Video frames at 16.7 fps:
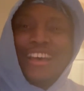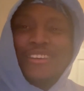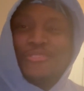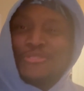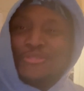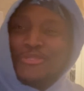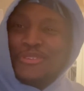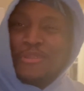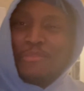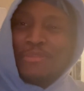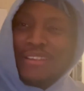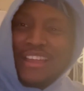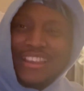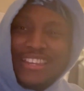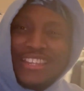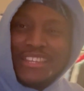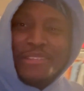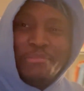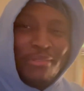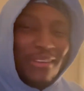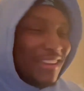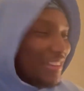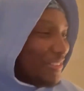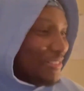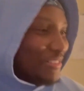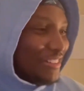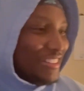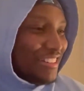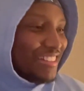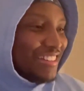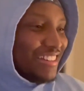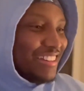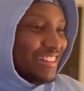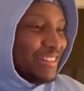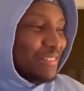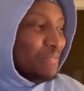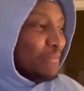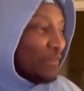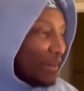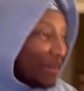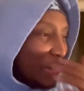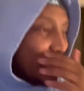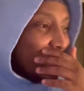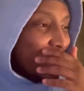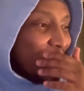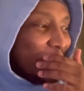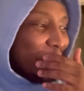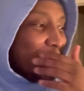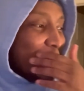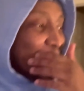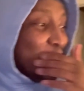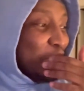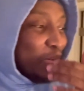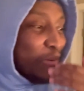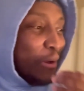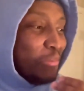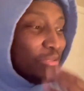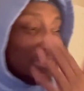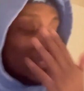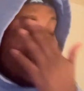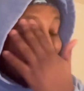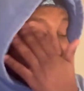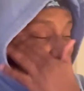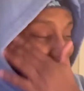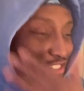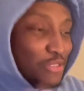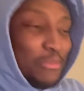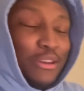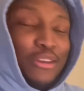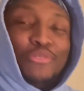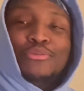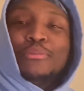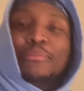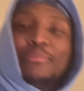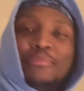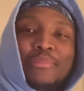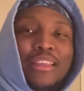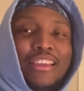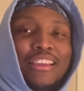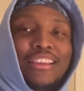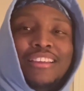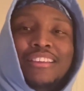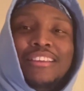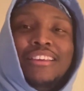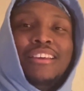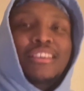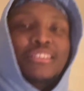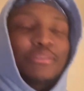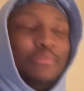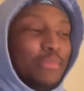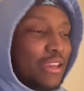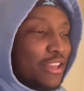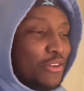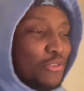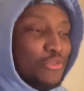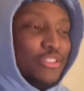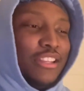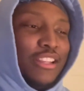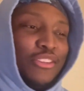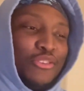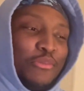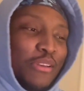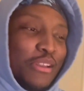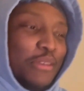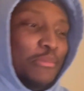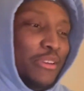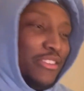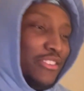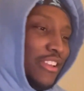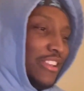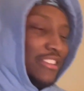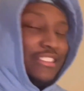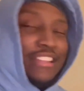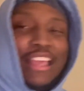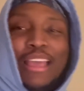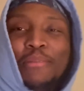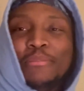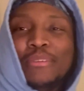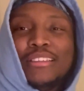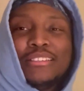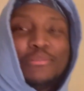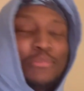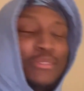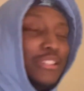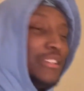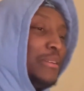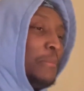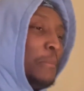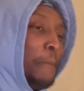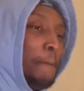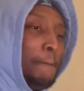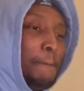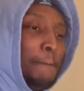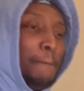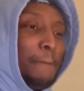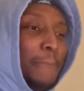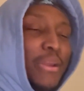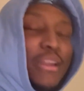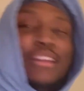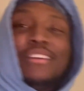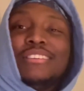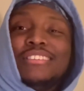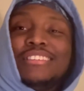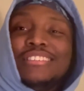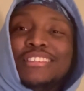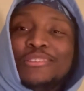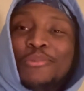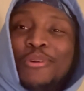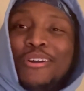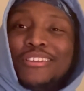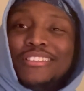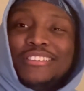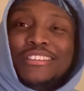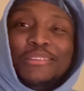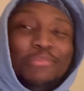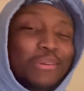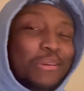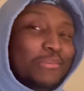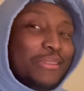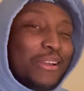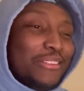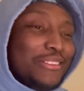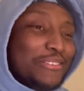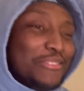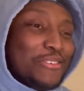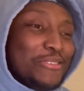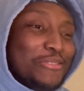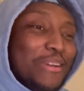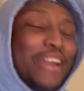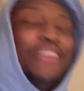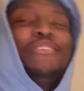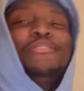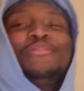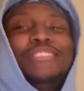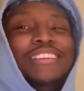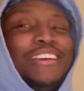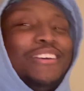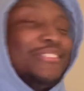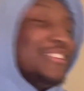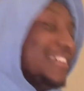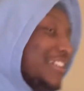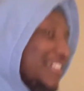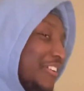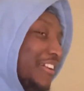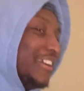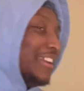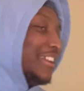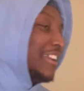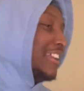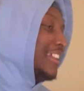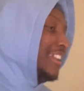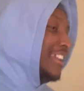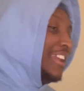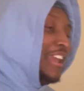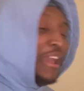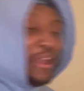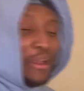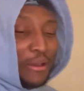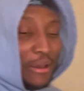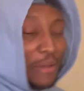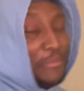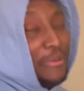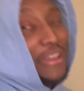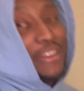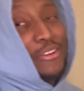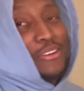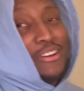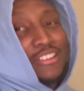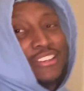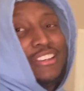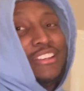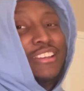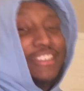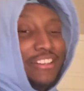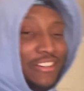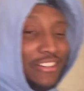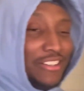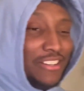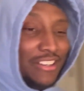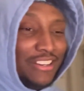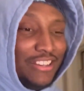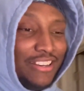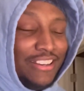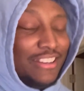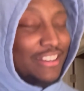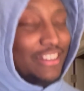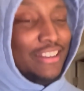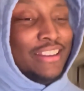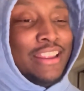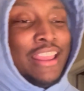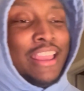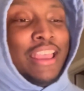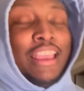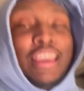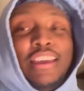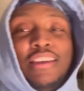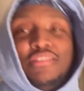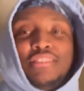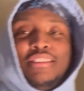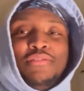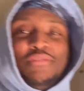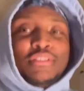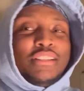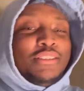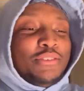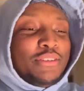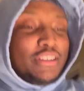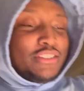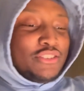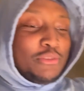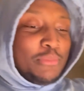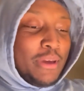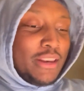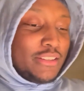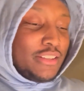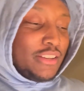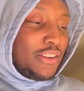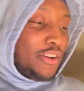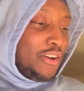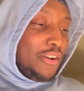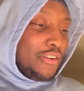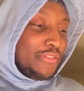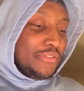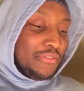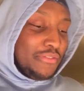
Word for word: was doing the I did the prank on her, right? You know, I'm sitting there thinking she about to do some like some ghetto shit. I thought she would come here and try to stab me or some shit. Bruh, she just walked she jumped out the room. I know she out there crying. I'm gonna have to go out there and get her. Is she even still here, she might have took off.